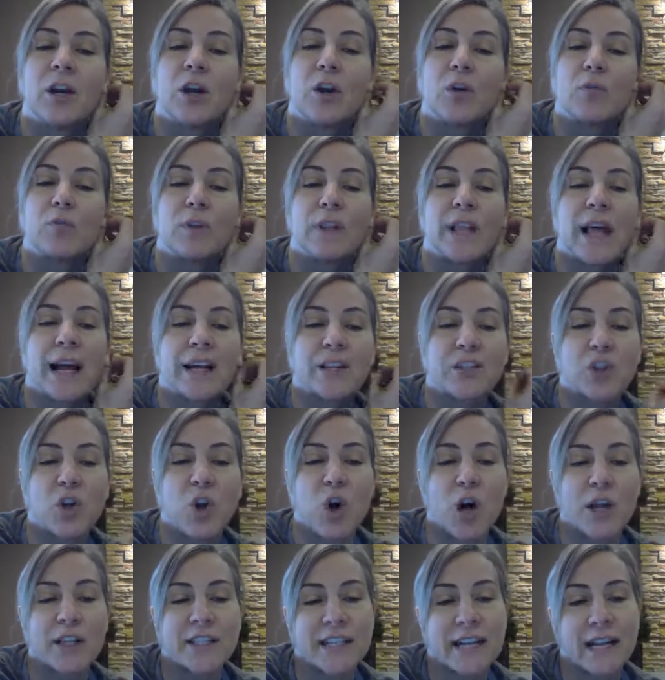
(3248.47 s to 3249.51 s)
Relax
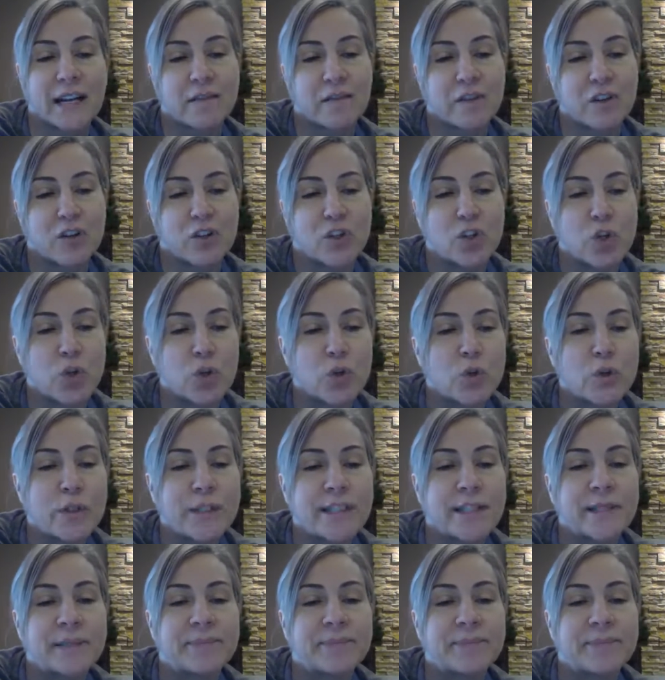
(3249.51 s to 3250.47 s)
all 10 of your toes.